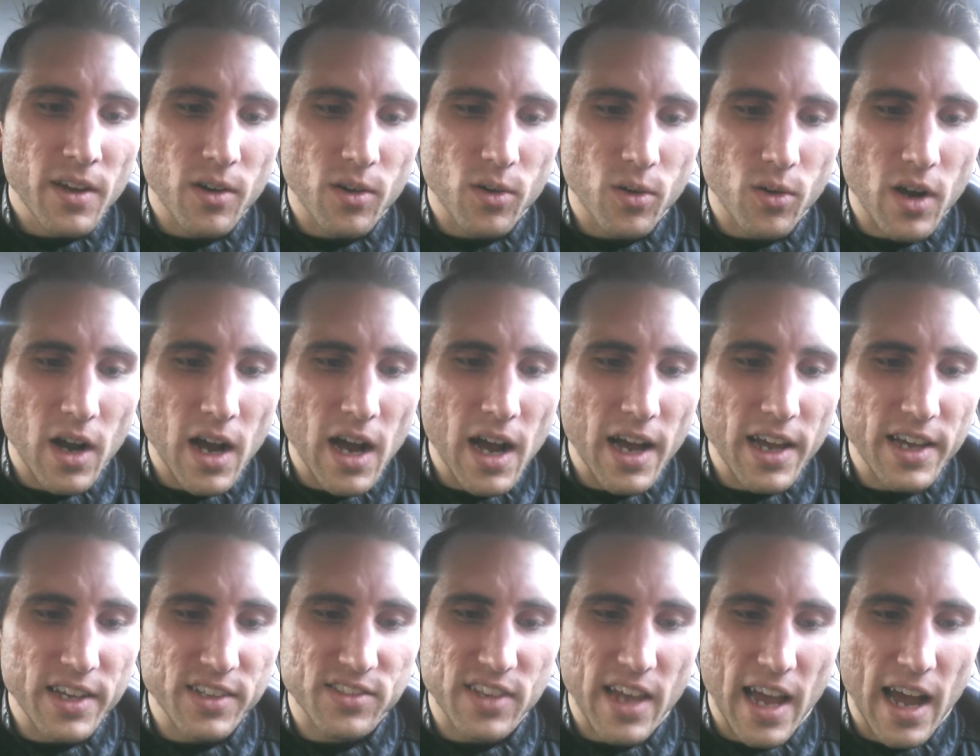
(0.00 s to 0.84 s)
uh,
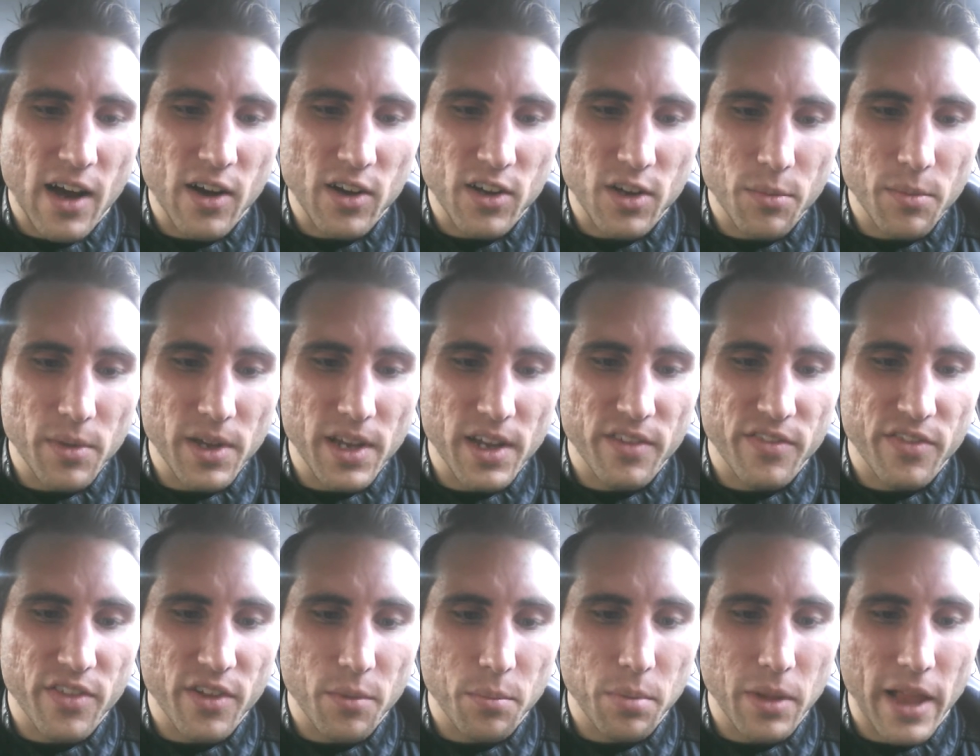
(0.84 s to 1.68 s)
is "Alchemy
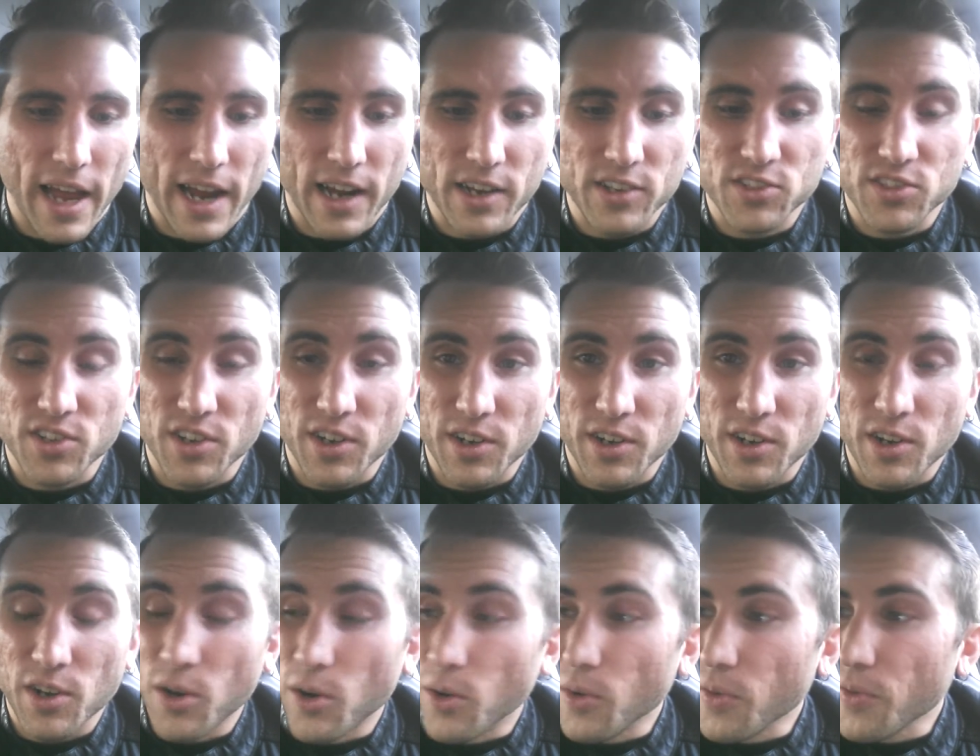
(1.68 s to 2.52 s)
of the Black Sun
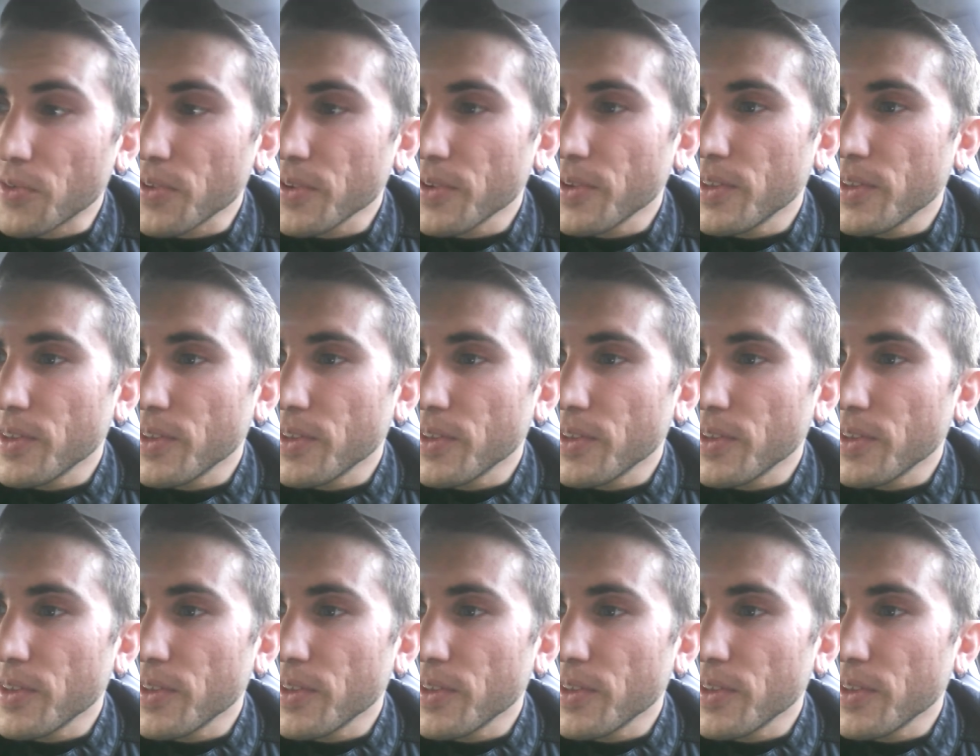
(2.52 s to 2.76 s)
Cult."